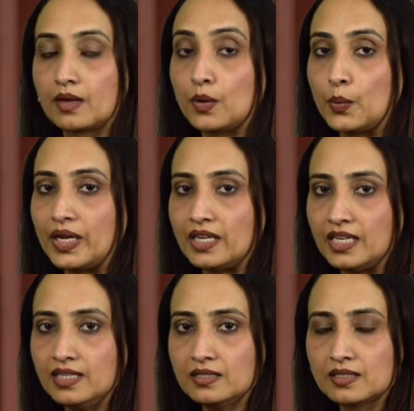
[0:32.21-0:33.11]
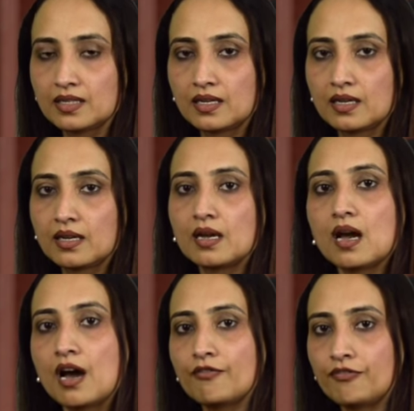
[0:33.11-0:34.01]
We need
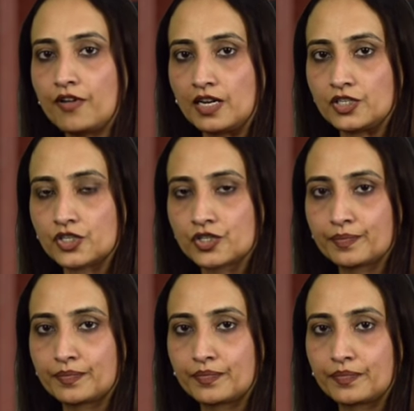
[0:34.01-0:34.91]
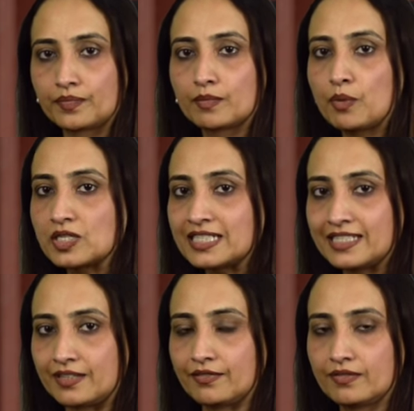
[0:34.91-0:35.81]
a fresh,
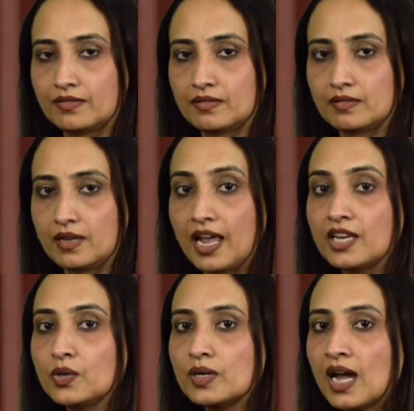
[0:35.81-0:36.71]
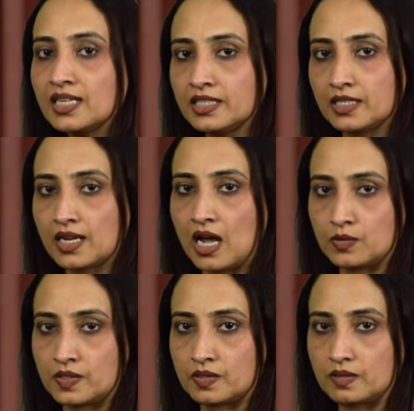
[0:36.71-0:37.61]
positive, and united
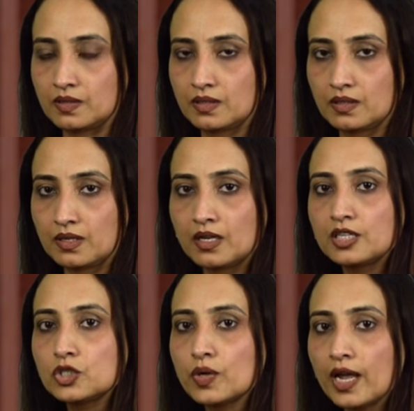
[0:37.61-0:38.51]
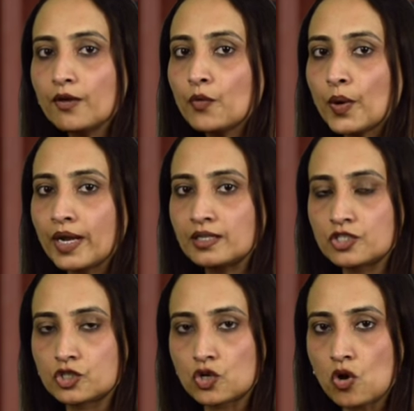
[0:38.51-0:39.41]
council to advocate
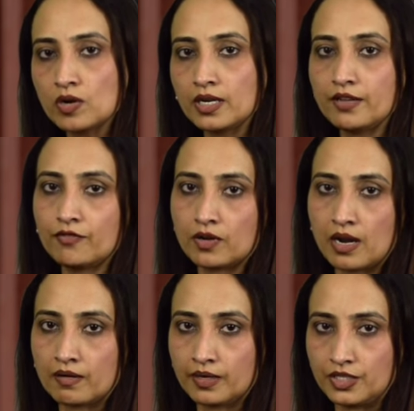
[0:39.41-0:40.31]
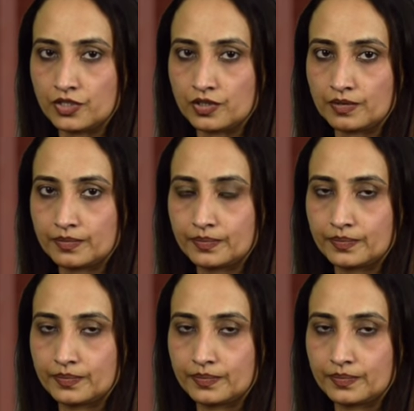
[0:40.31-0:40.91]
strongly for our region.